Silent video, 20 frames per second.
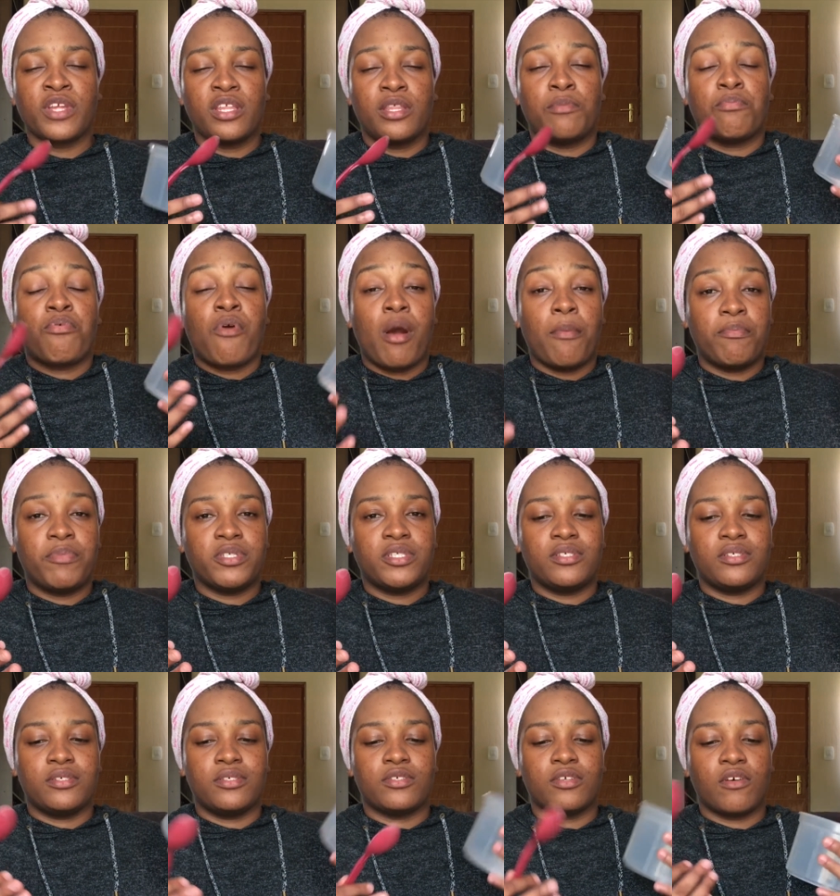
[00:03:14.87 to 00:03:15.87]
the
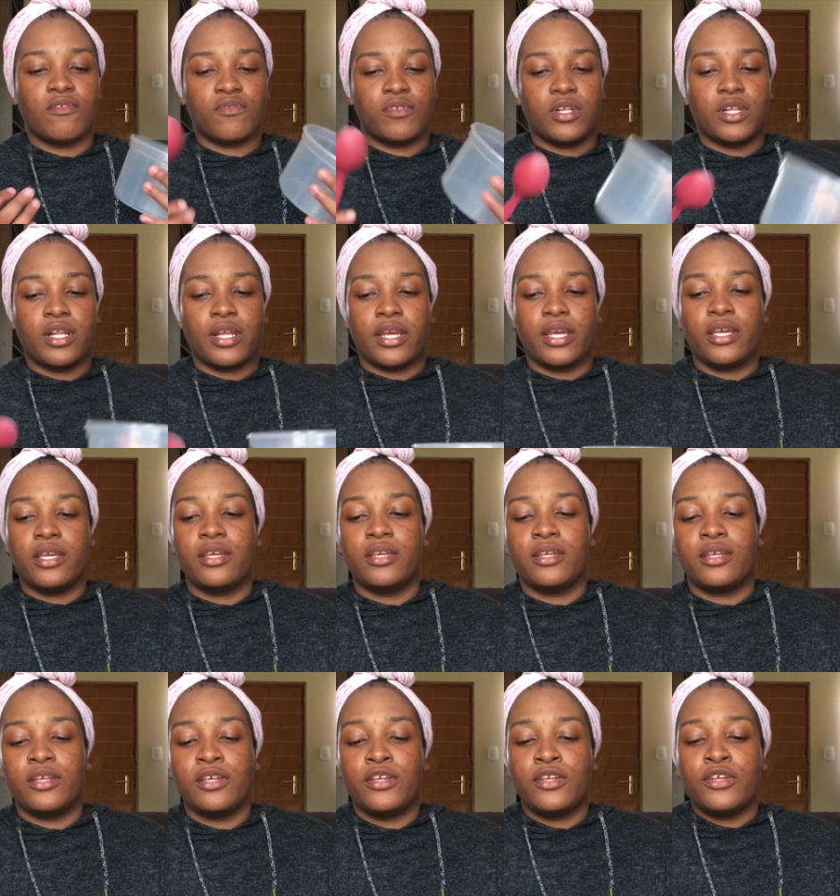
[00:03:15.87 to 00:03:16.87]
properties of the clay.
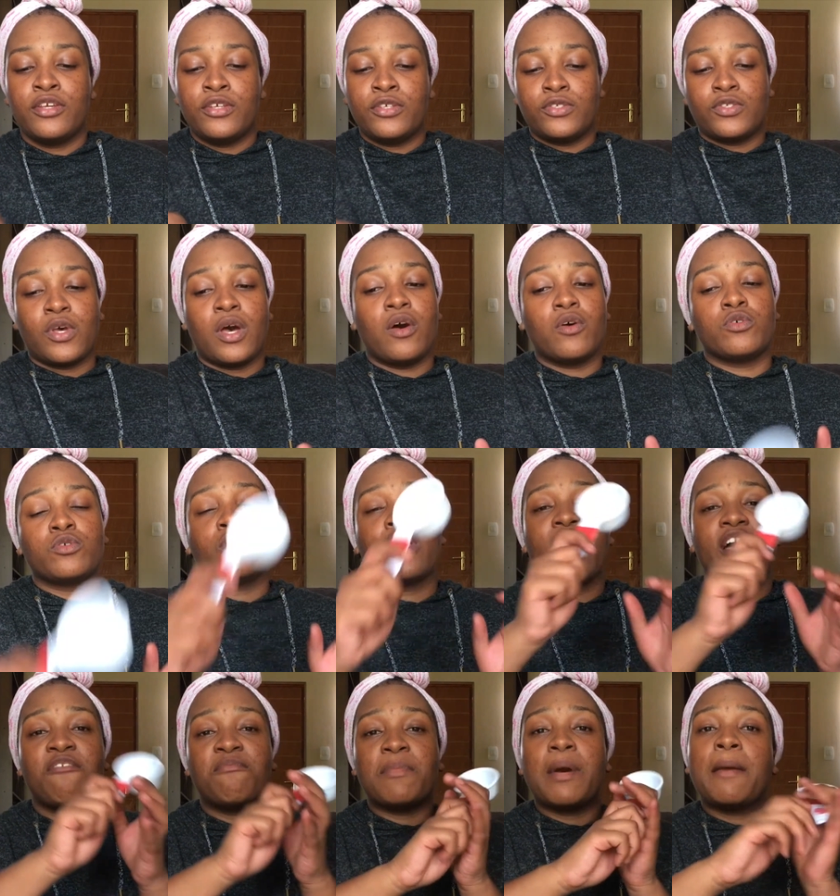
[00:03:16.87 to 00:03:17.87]
So I also
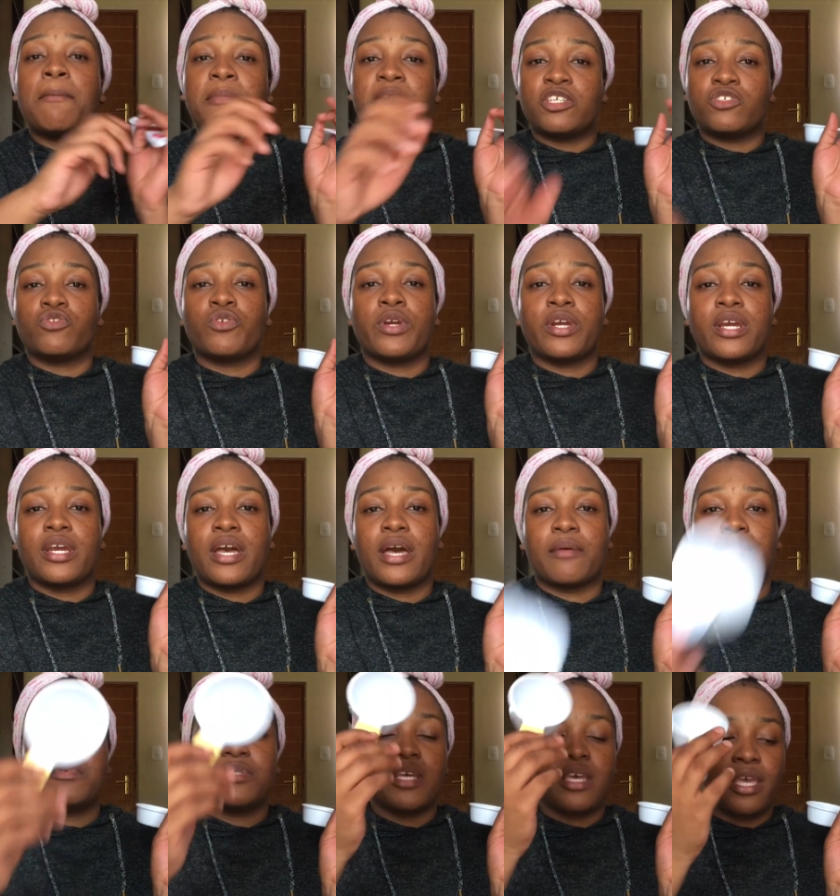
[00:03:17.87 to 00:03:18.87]
have my measuring
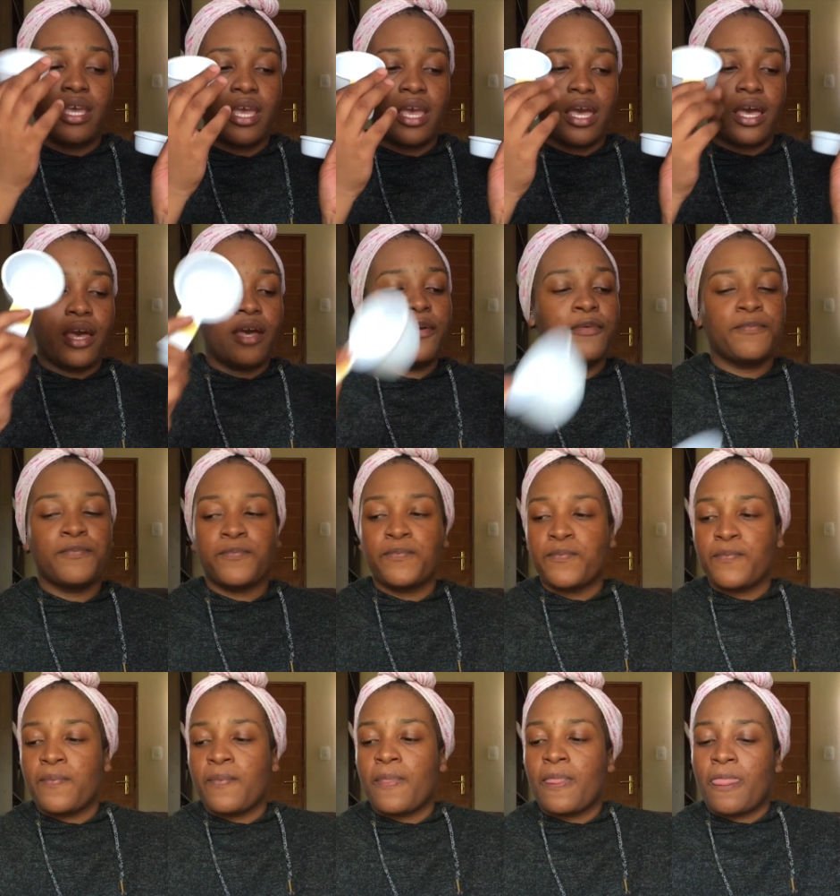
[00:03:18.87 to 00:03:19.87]
cups here
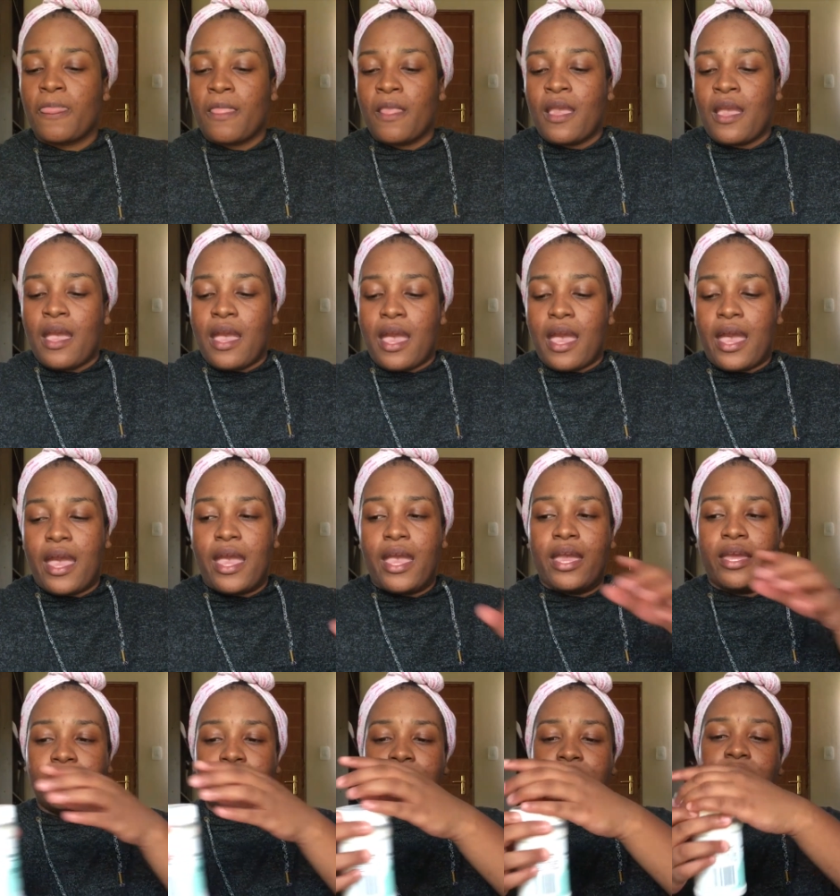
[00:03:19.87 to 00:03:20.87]

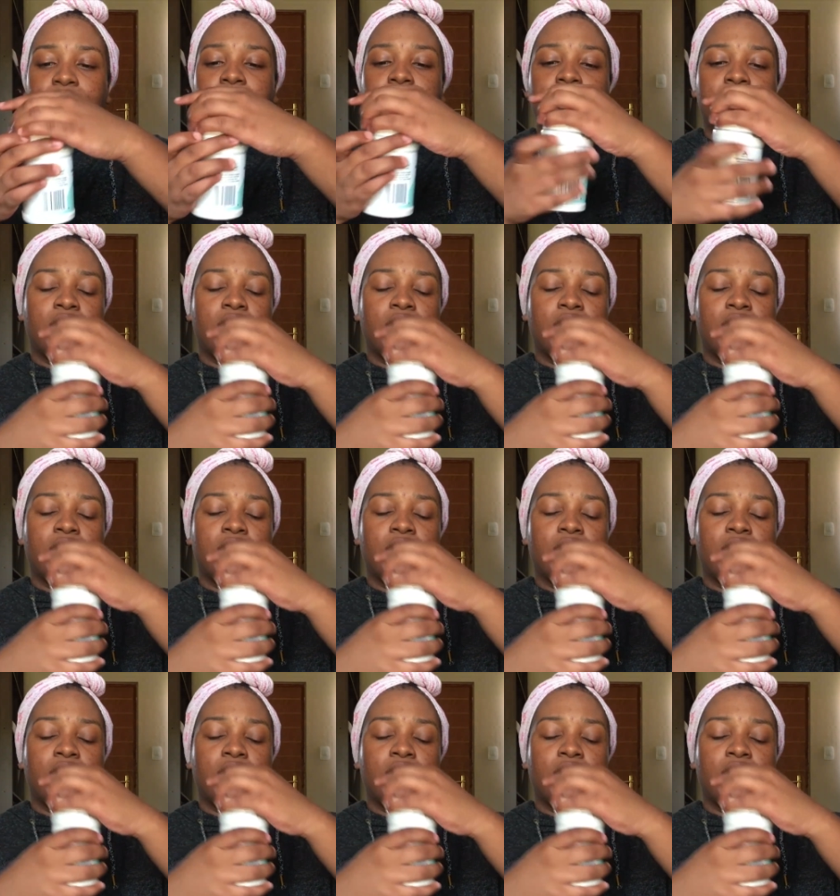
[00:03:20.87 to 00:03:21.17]
and